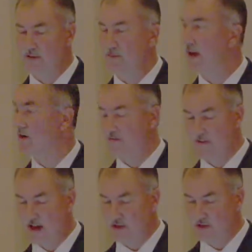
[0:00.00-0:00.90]

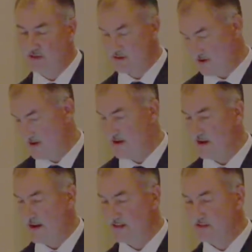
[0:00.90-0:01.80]
macrophages,
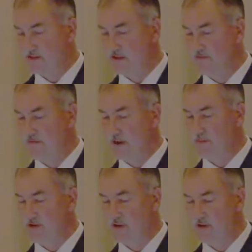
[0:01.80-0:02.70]
enhances the
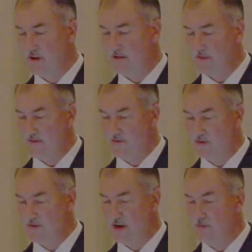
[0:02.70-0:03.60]
inflammatory
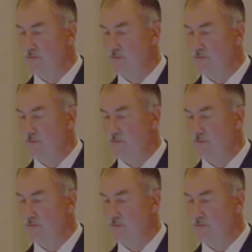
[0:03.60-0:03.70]
infiltrate,